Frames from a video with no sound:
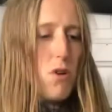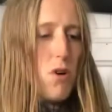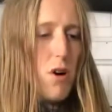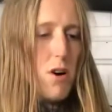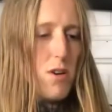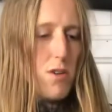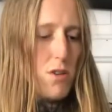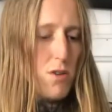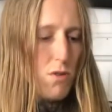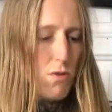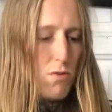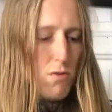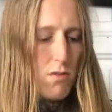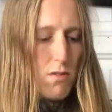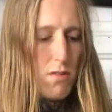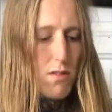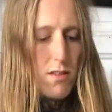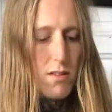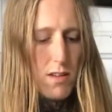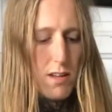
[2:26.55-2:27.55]

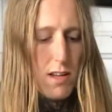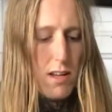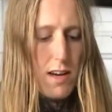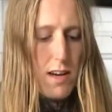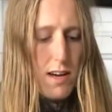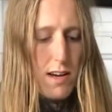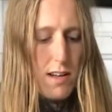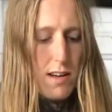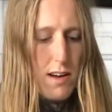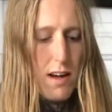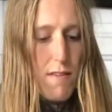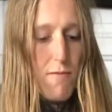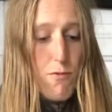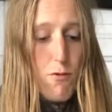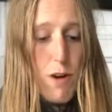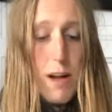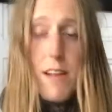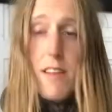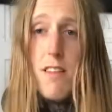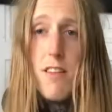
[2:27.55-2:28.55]
cartoons, and I've
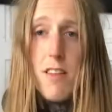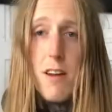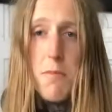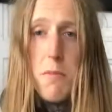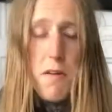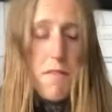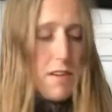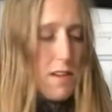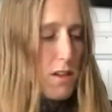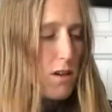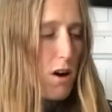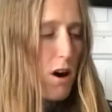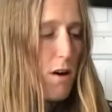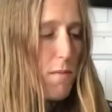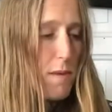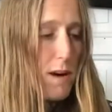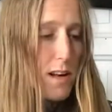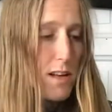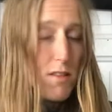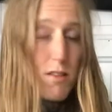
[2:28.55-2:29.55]
read some of his
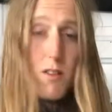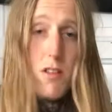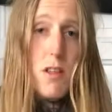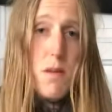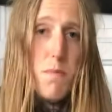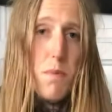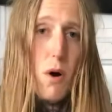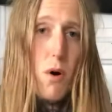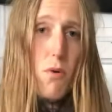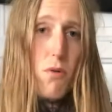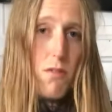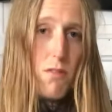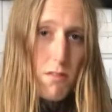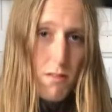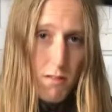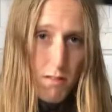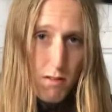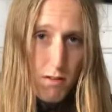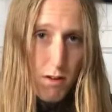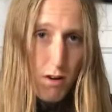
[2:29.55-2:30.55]
comics because he
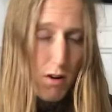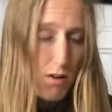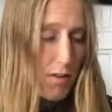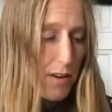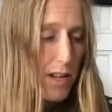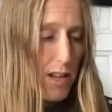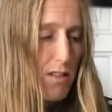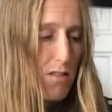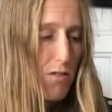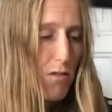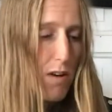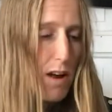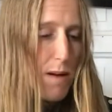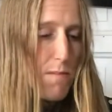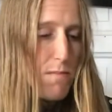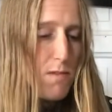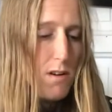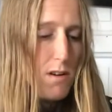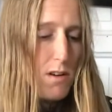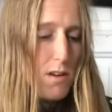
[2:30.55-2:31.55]
posts on
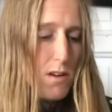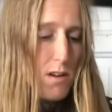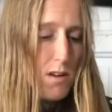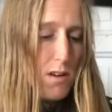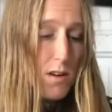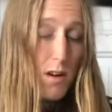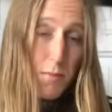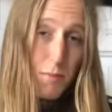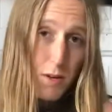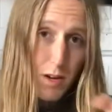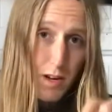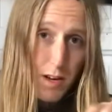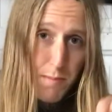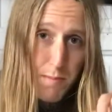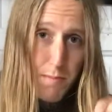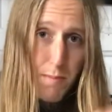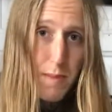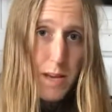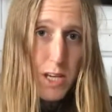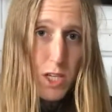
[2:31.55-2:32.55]
Instagram. I'm gonna
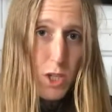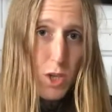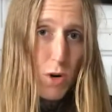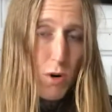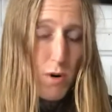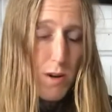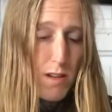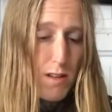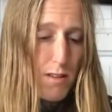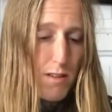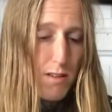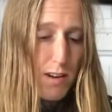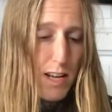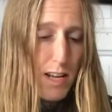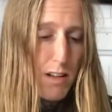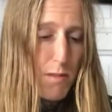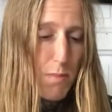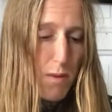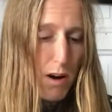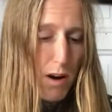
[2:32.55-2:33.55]
make sure it's
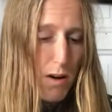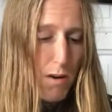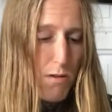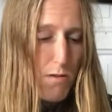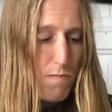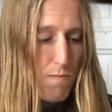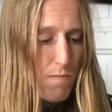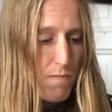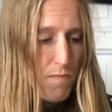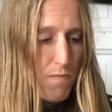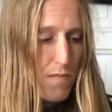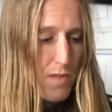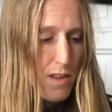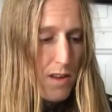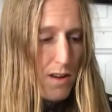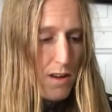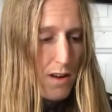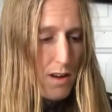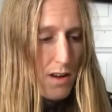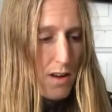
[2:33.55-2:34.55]
linked below,
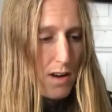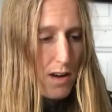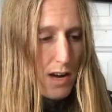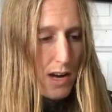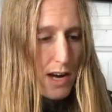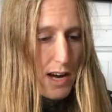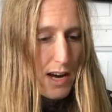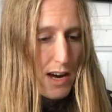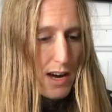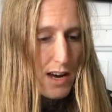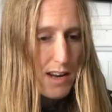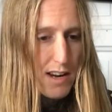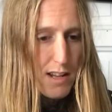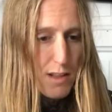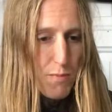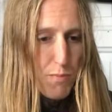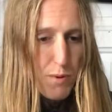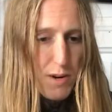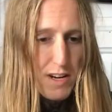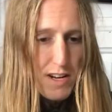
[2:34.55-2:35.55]
and
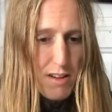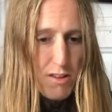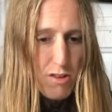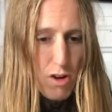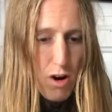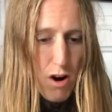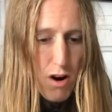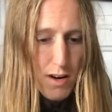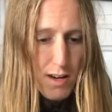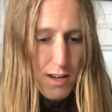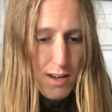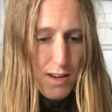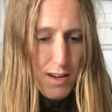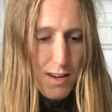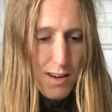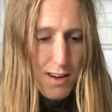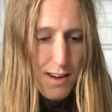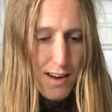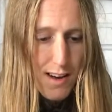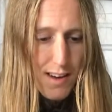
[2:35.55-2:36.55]
it's pretty dark
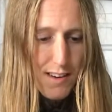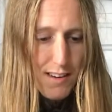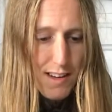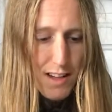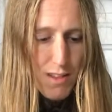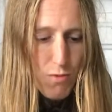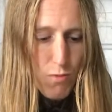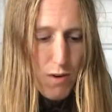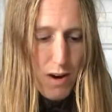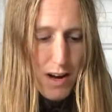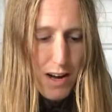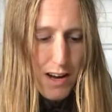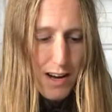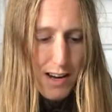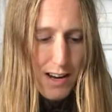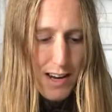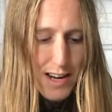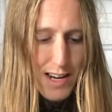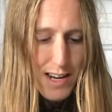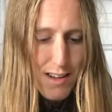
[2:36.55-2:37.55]
and that's why I
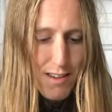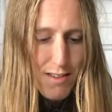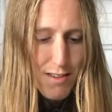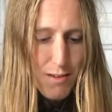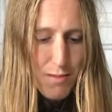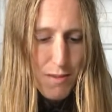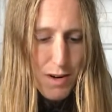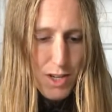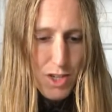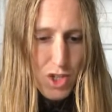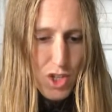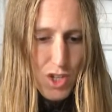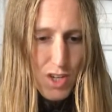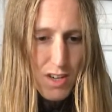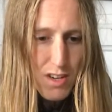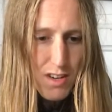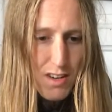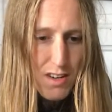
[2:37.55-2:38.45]
like it so much.